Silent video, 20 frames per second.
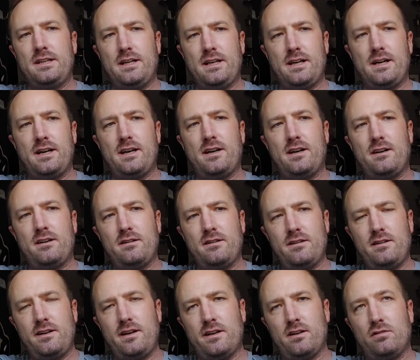uh,
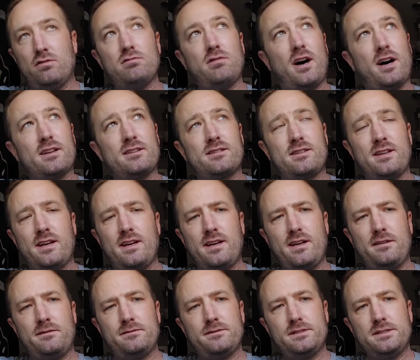you know hot
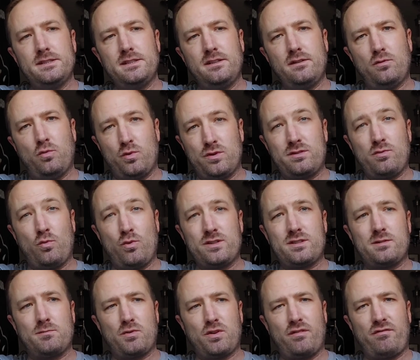day with, with
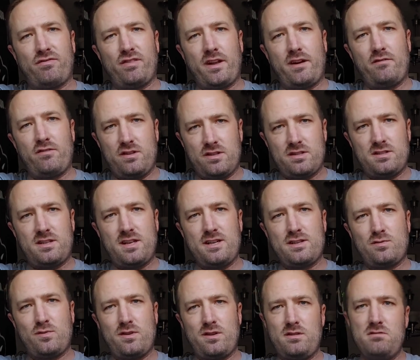some good flavor that
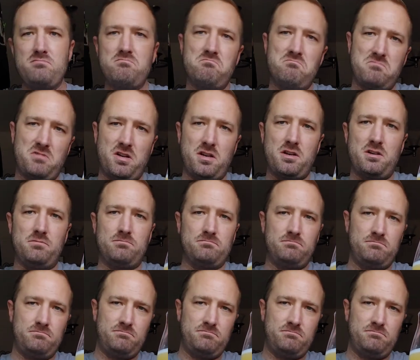stays with you there you go